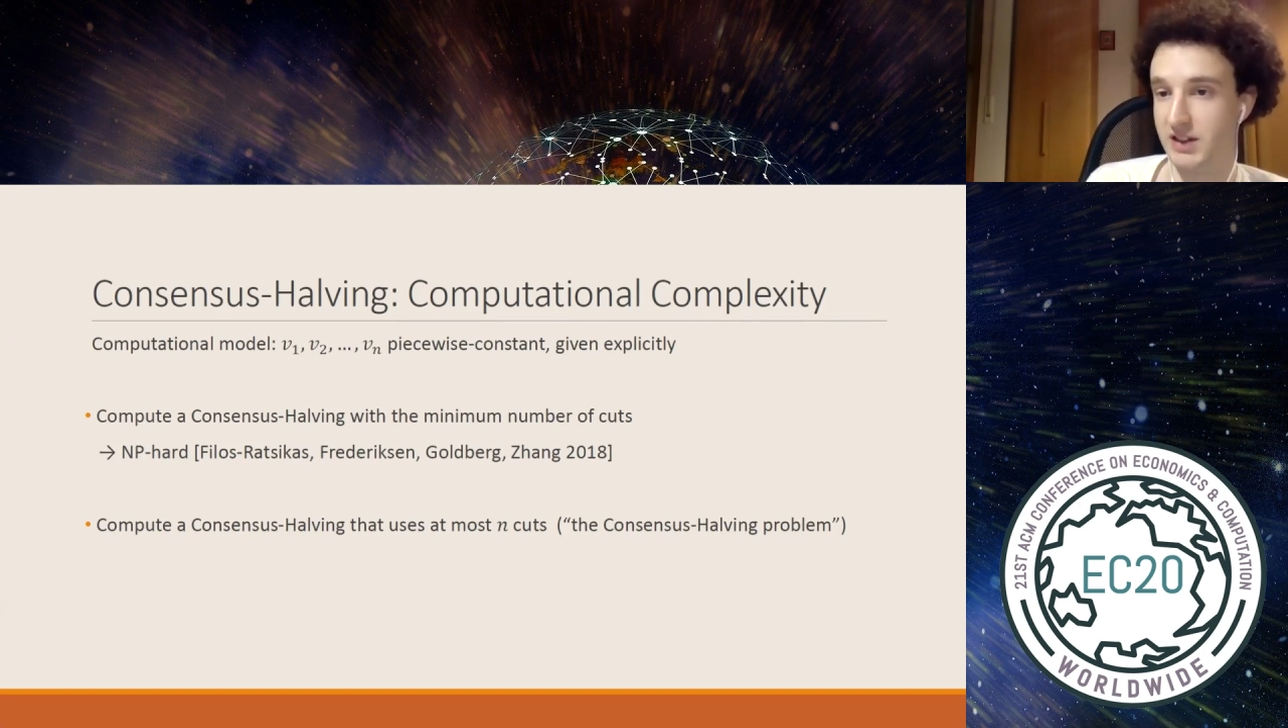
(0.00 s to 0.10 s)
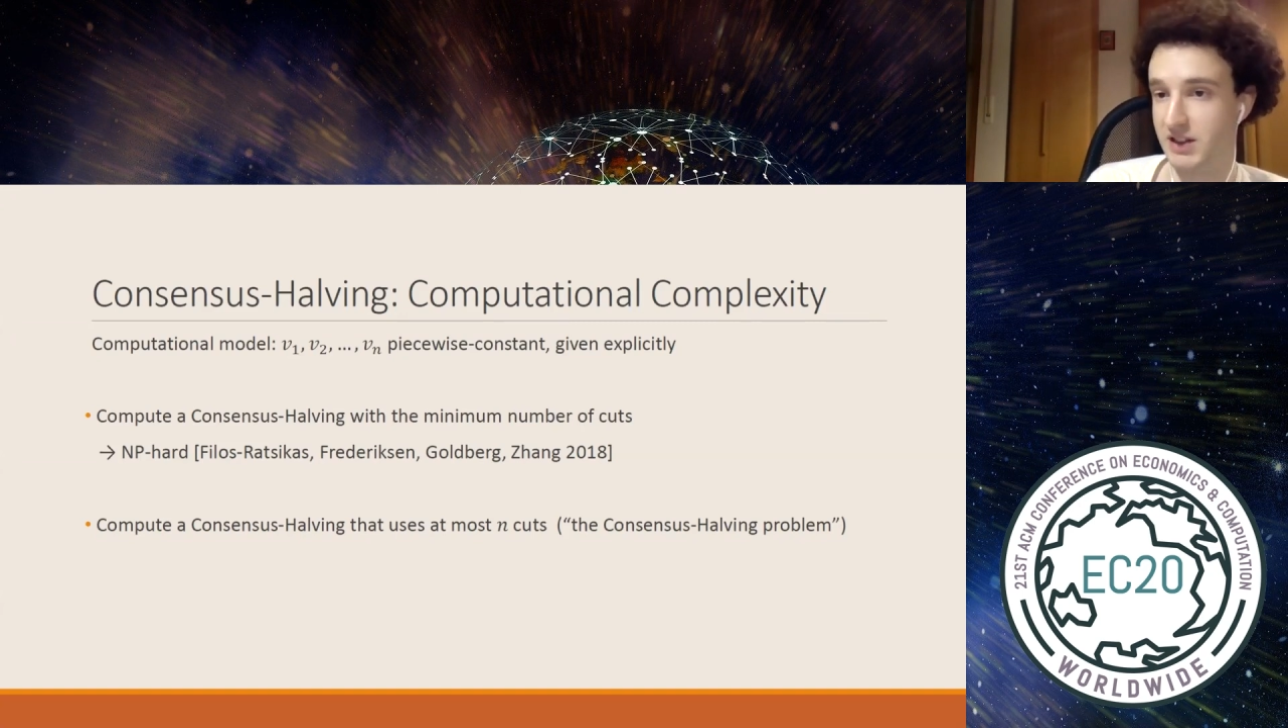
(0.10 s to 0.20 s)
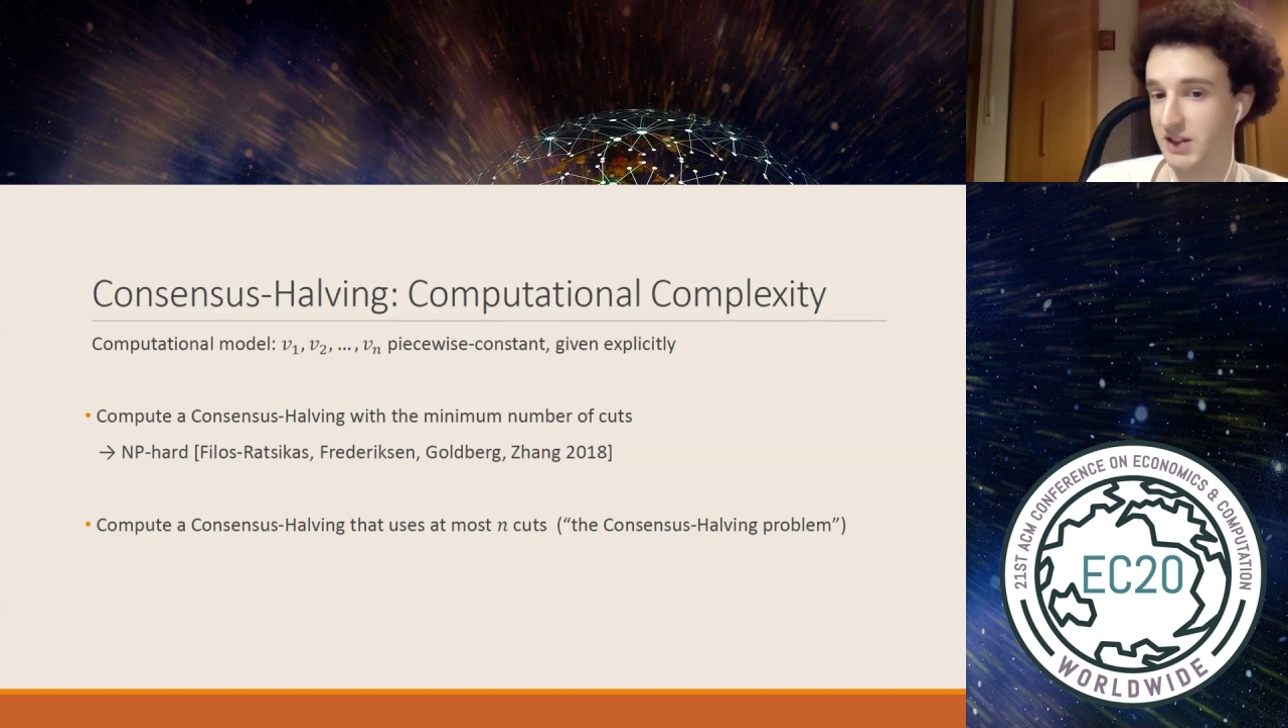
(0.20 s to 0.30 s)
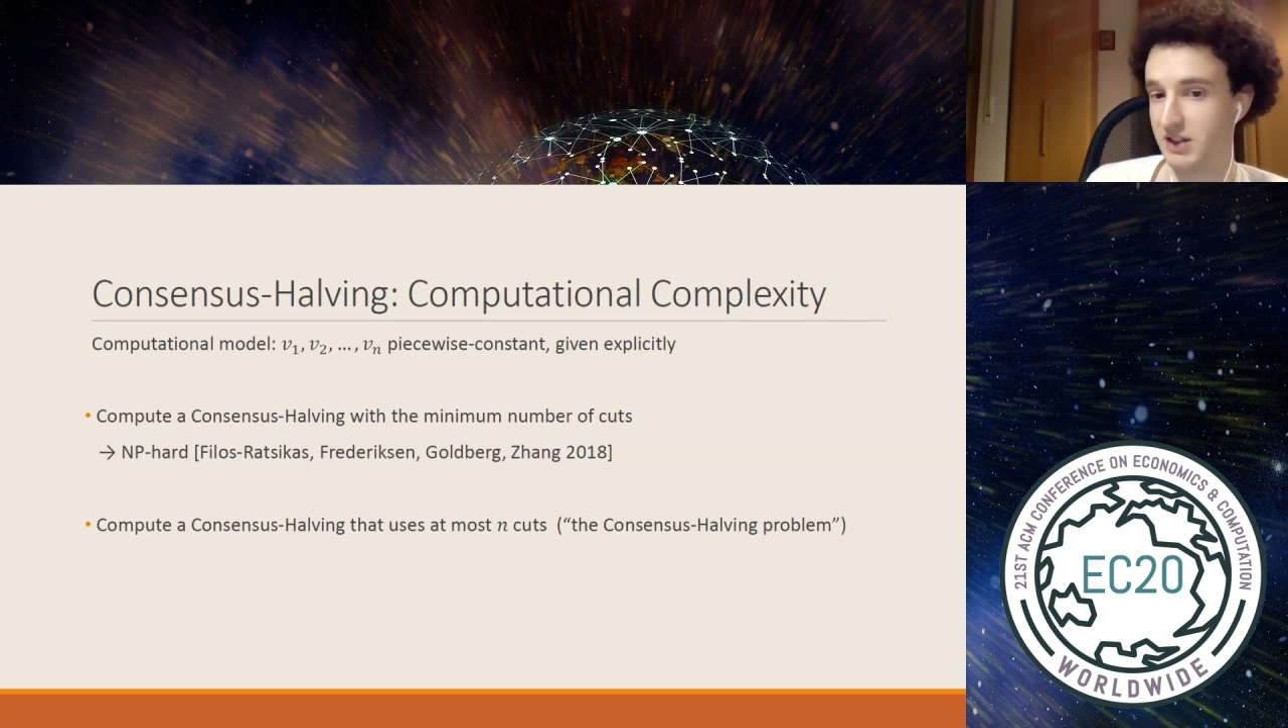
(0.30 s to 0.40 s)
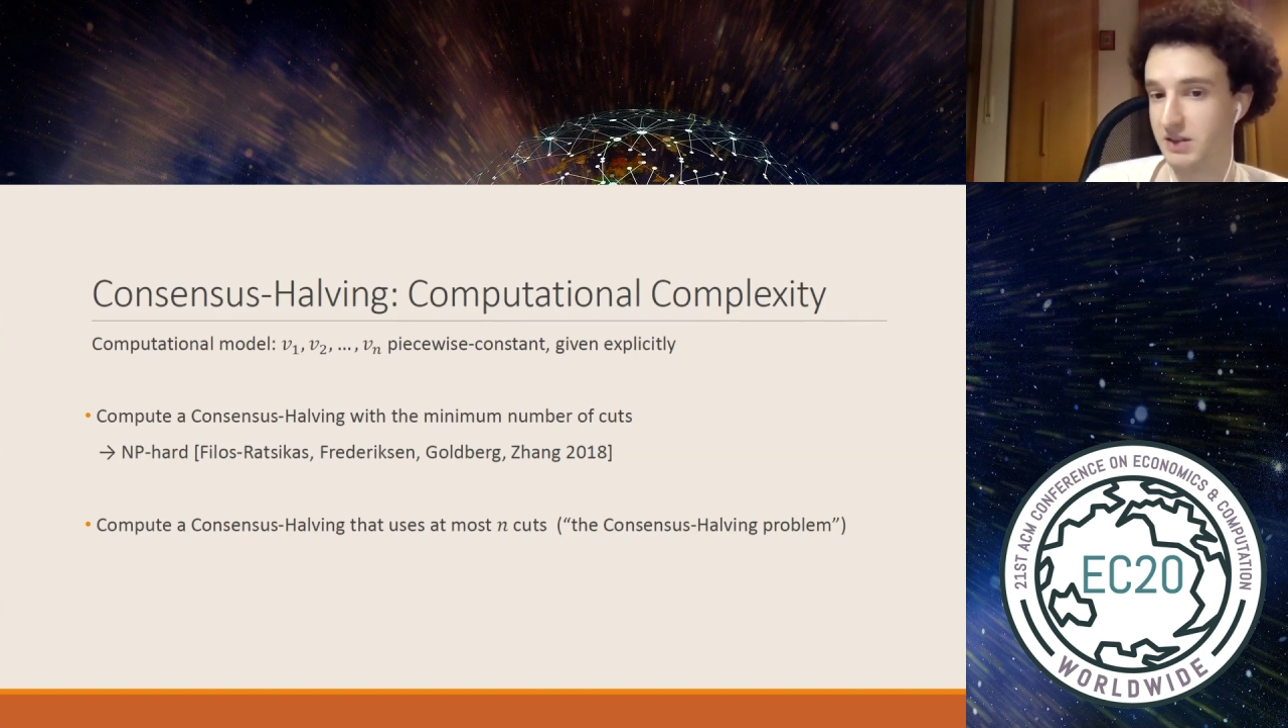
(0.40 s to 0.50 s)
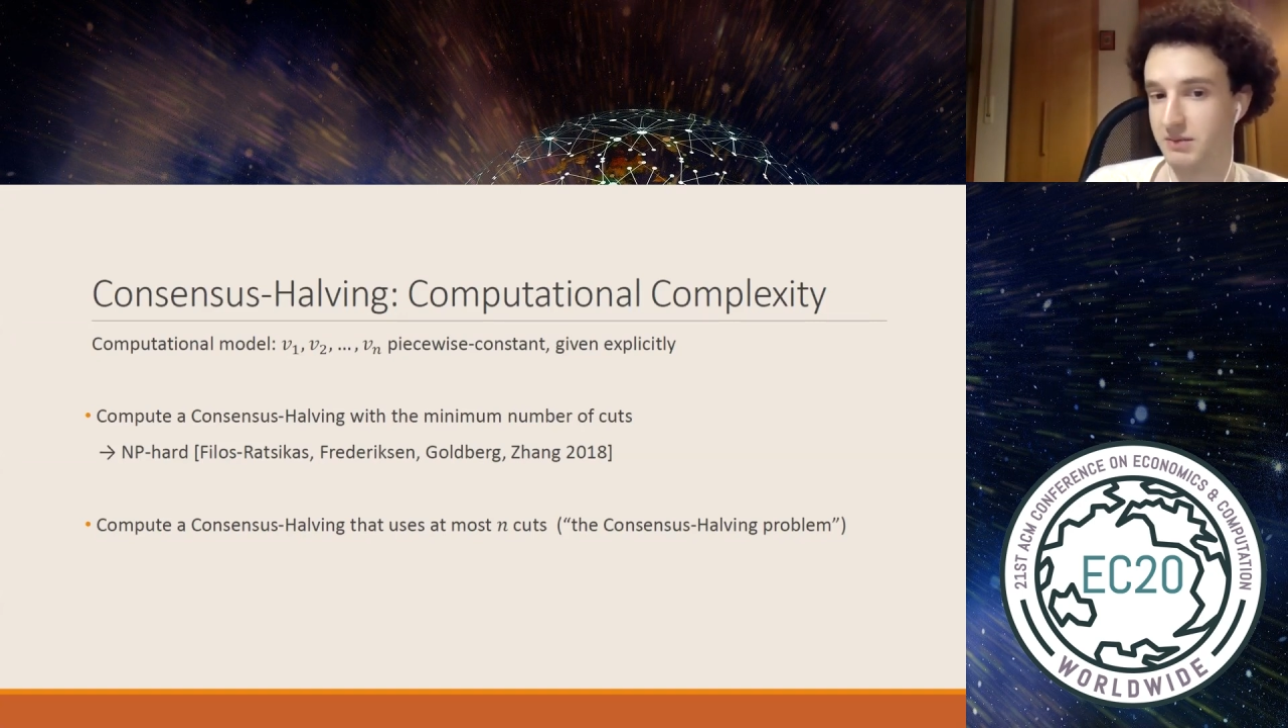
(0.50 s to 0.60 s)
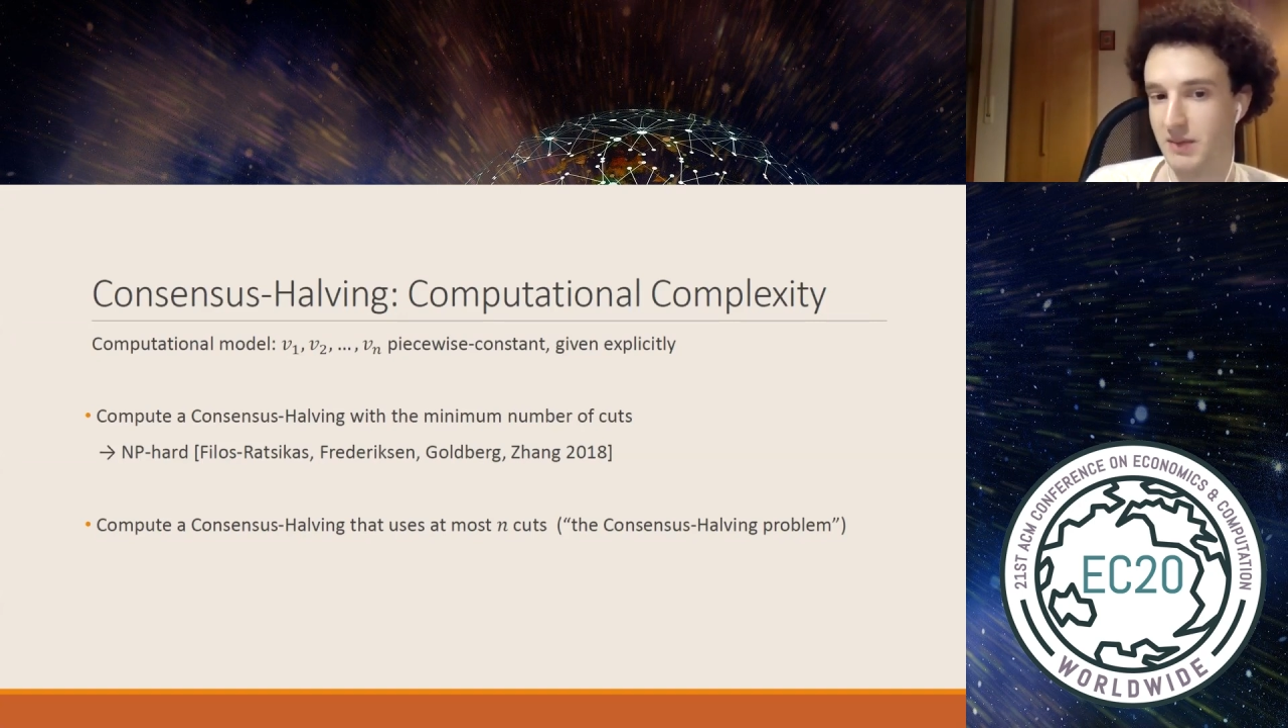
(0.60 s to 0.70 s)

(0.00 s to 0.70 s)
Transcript: exists.